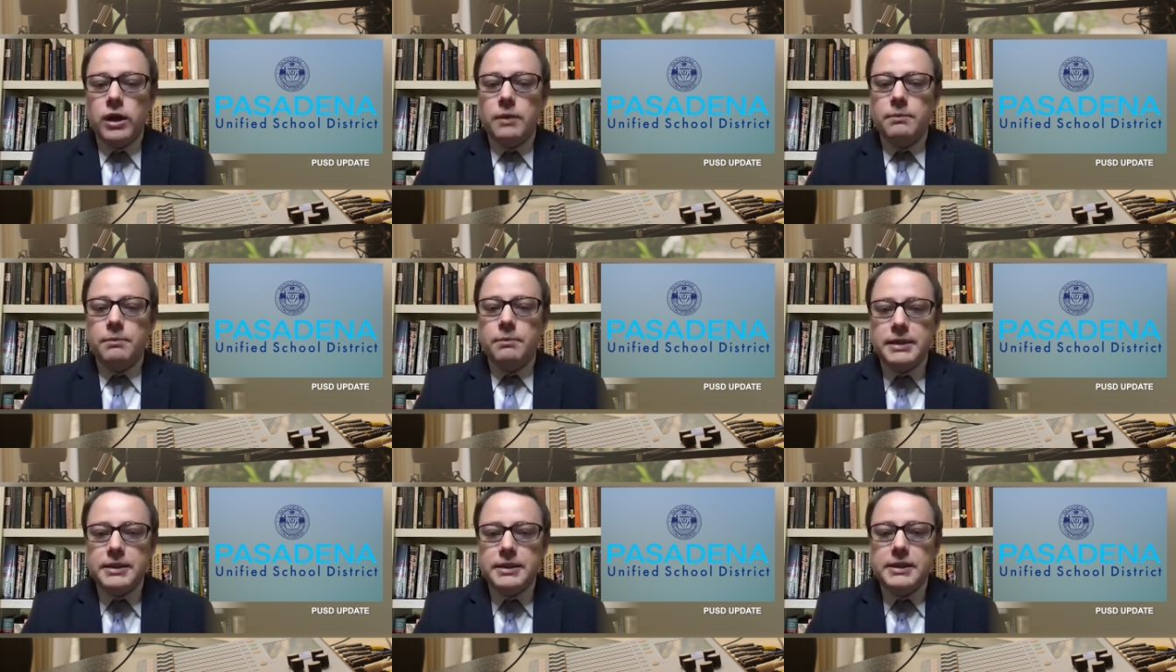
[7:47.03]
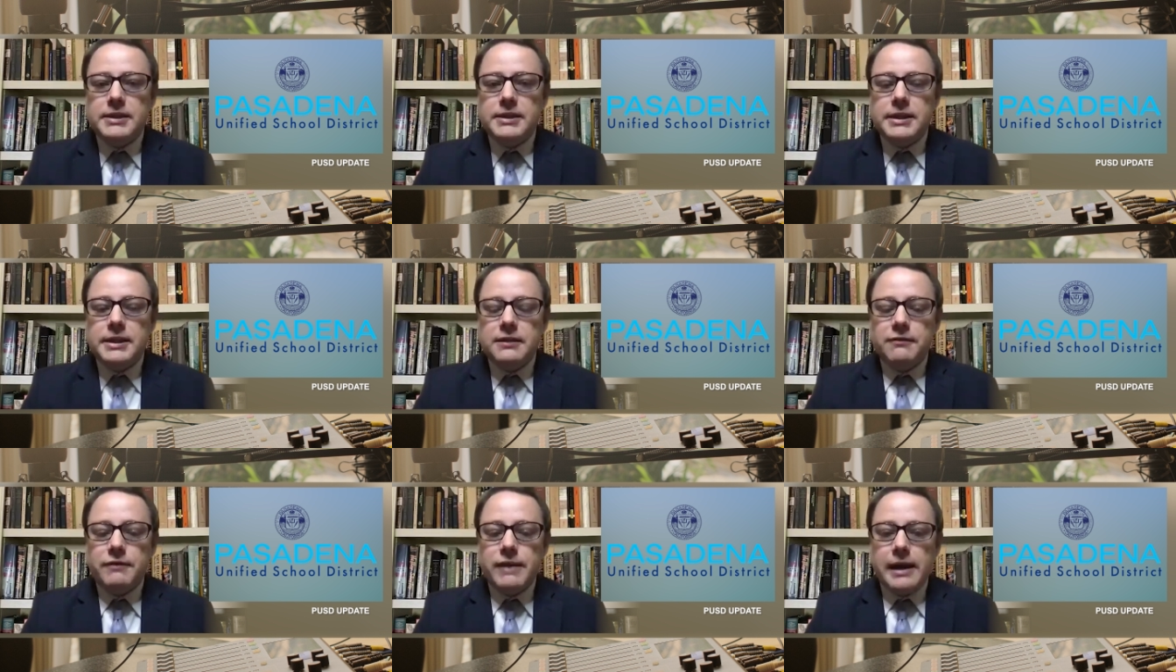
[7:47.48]
Meanwhile,
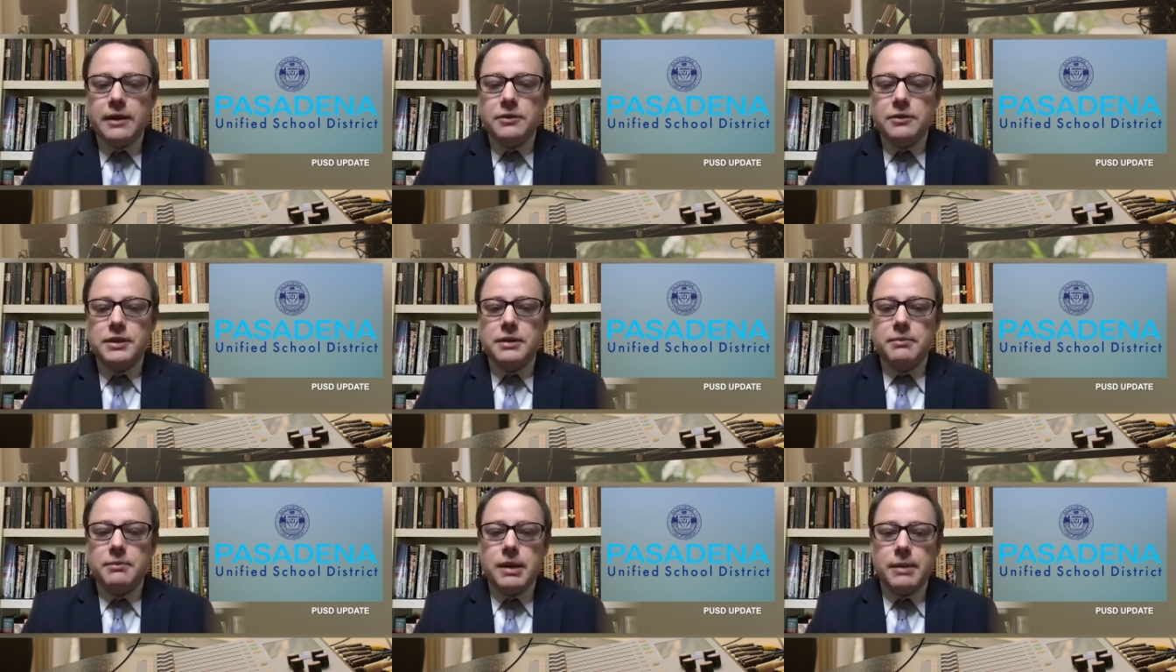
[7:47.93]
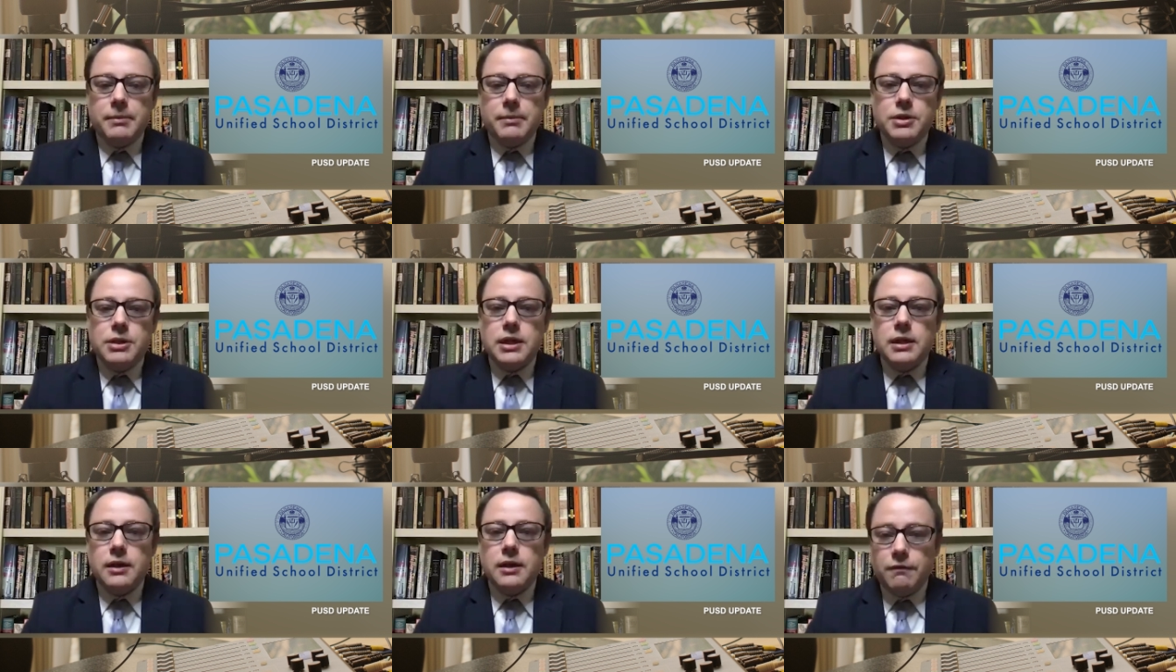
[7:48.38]
PCC
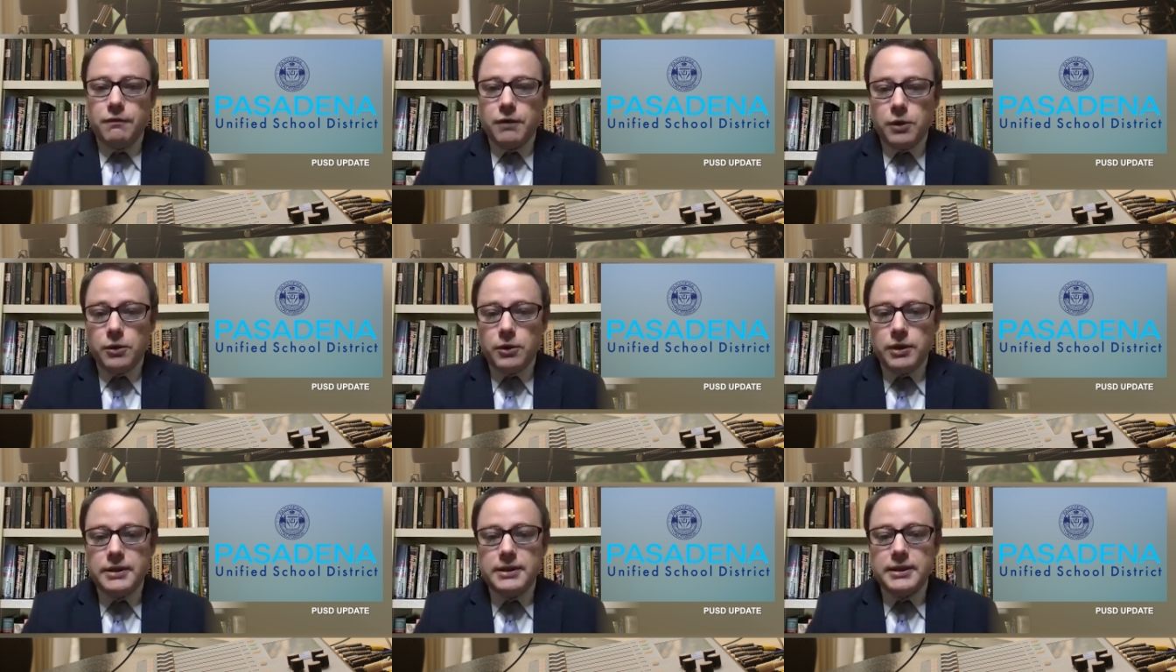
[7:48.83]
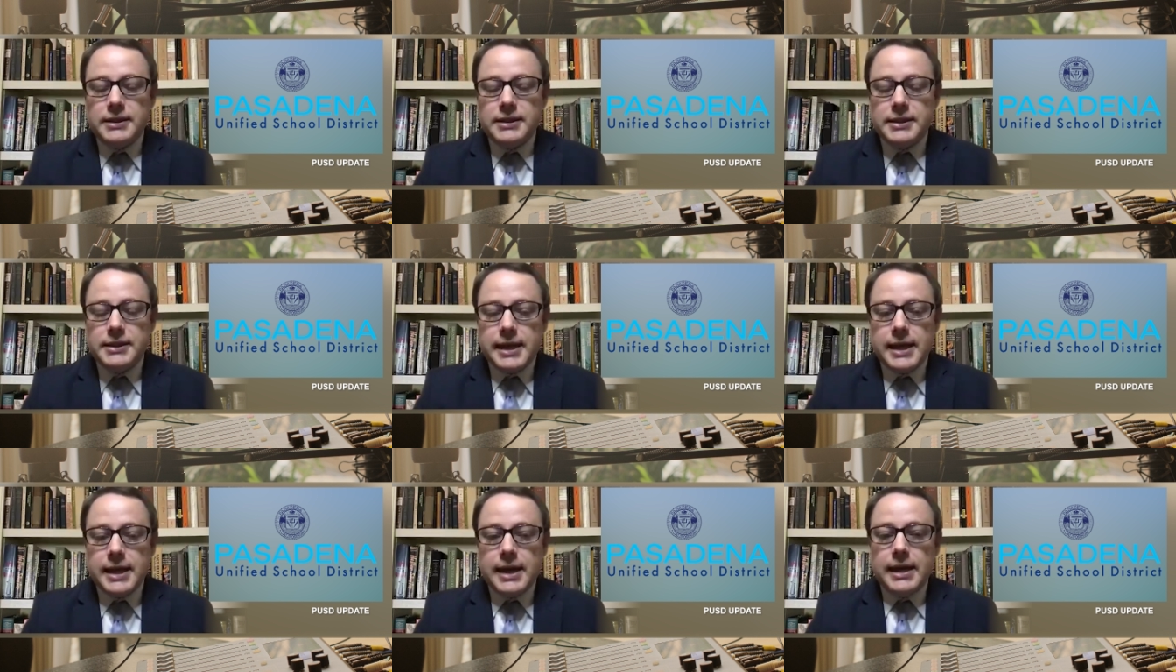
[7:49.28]
faculty members
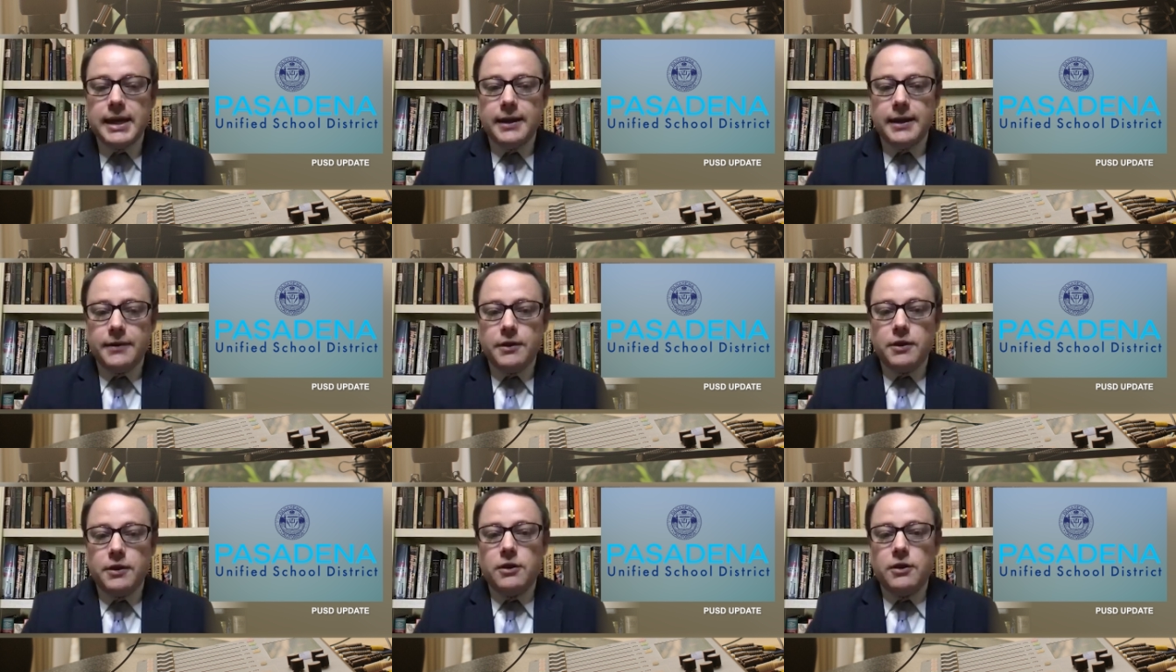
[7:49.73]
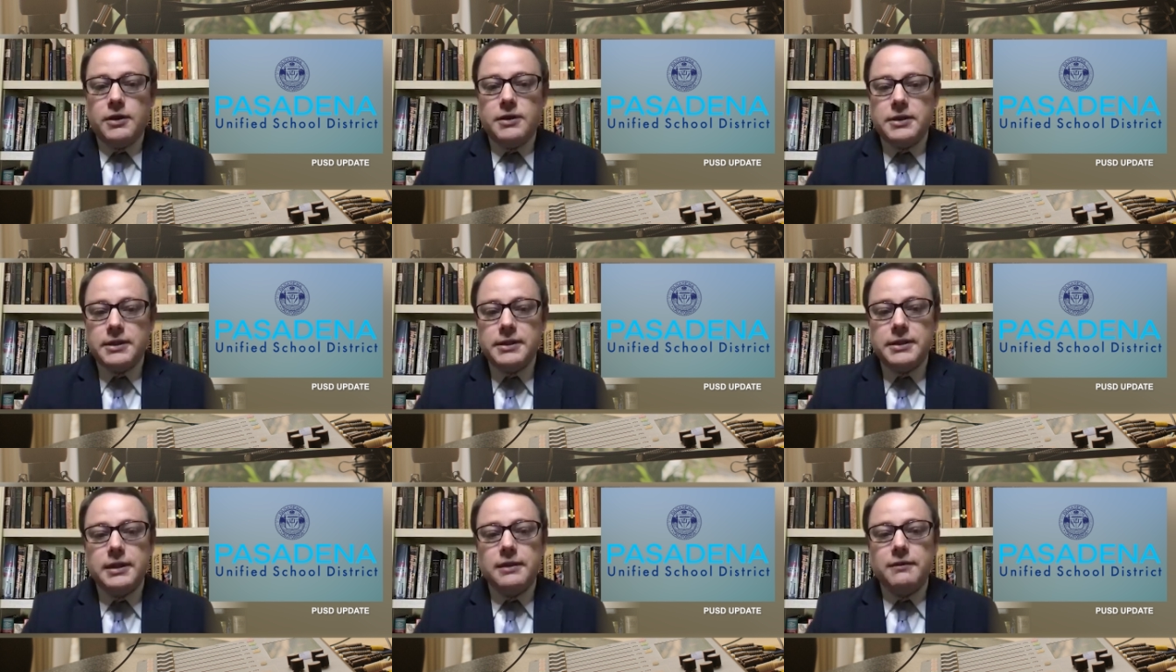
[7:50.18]
voted to stay in
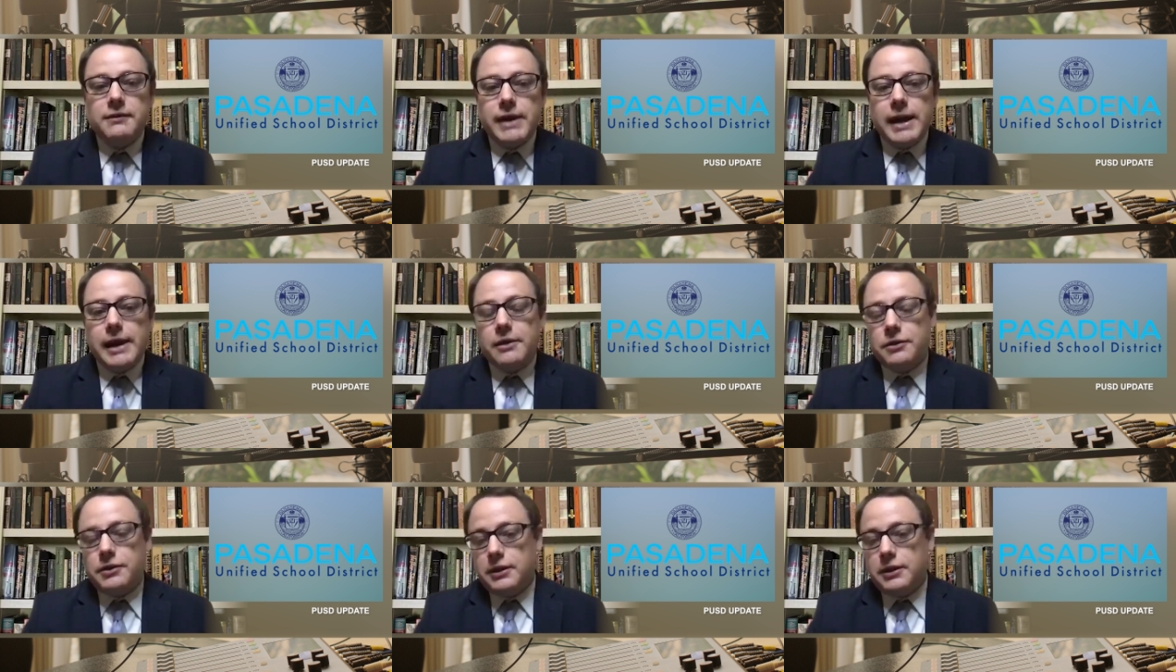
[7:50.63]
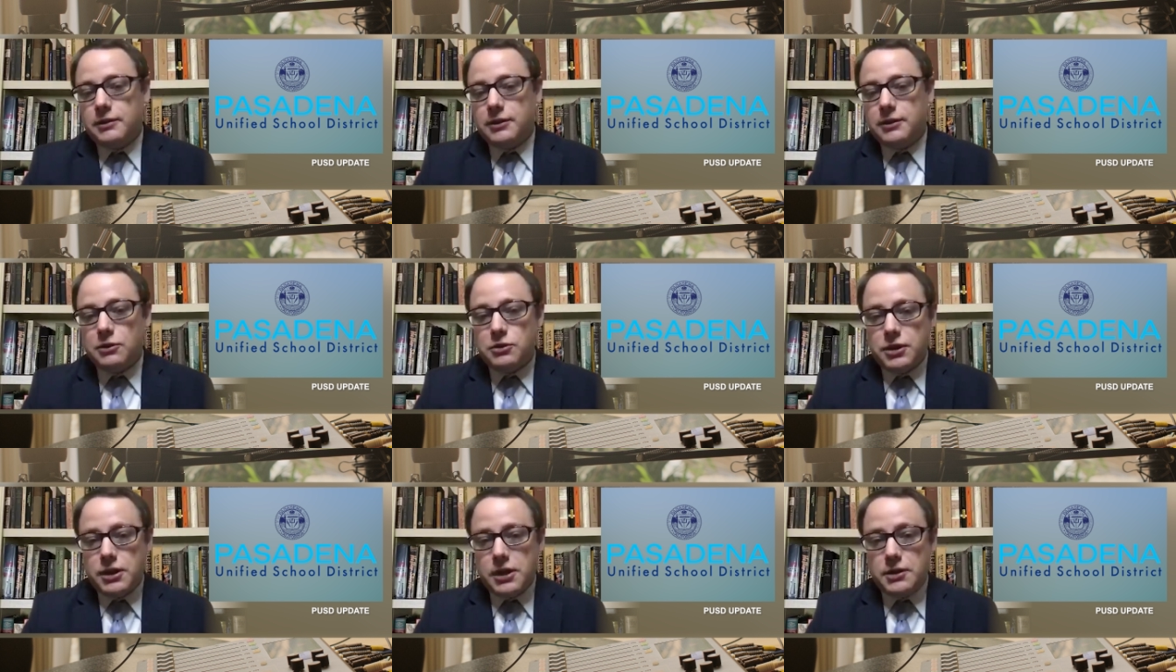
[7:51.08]
their existing
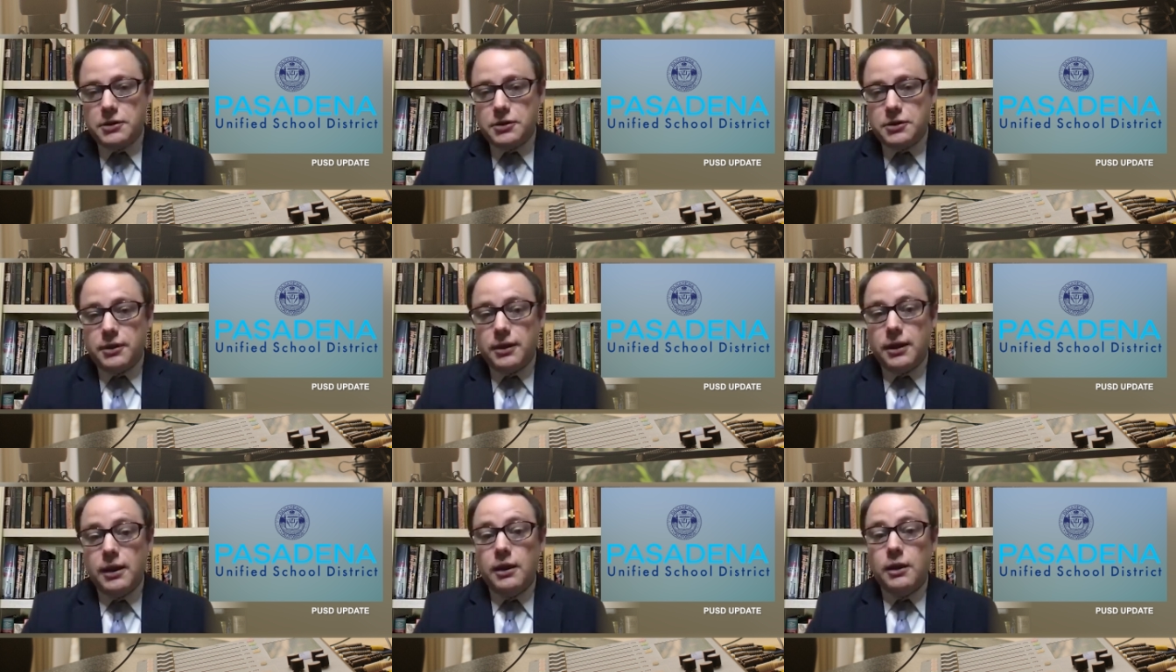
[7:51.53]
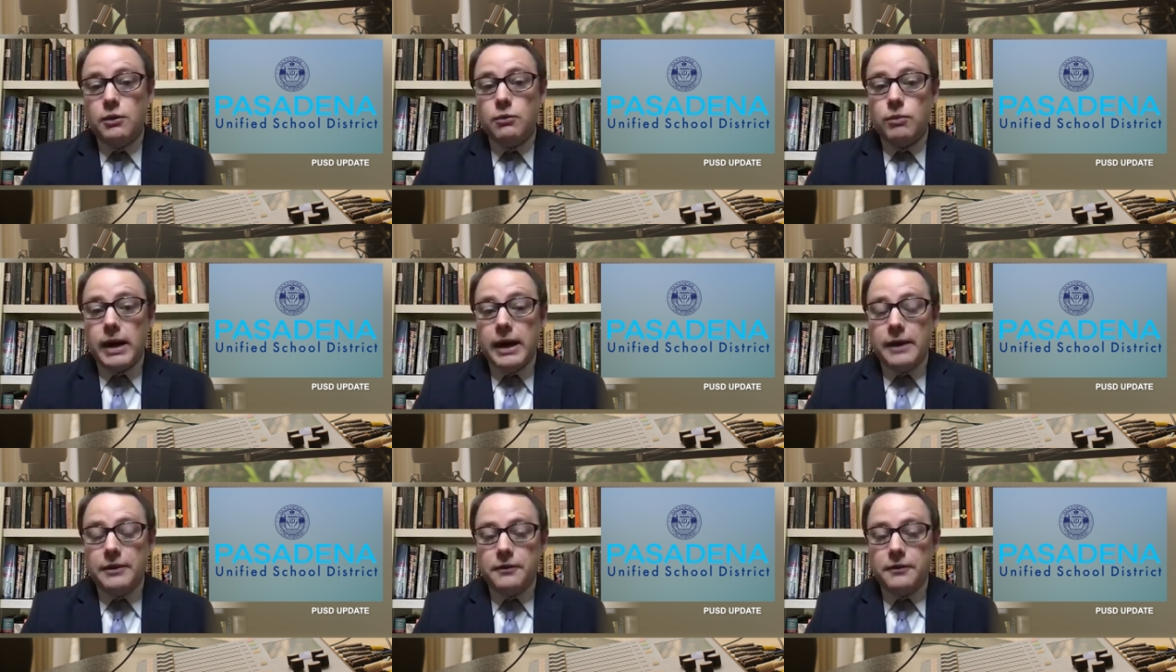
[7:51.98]
faculty association